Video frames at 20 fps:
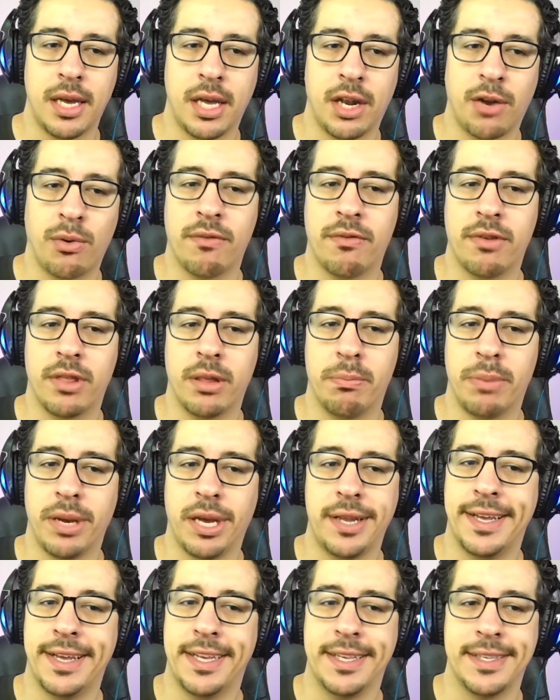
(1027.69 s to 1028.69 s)
And whoever the
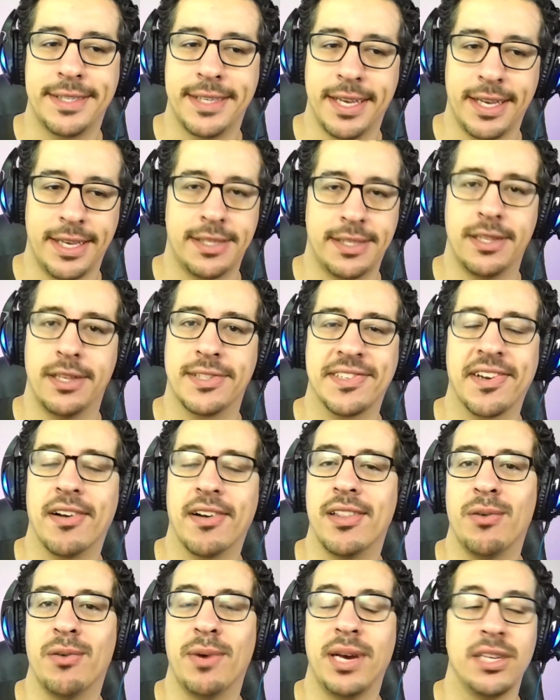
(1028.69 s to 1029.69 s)
being is the
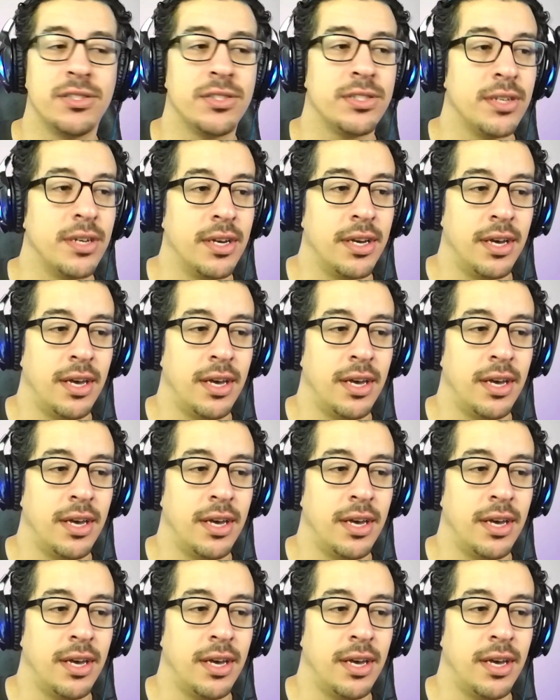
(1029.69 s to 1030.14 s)
Scarlet Witch.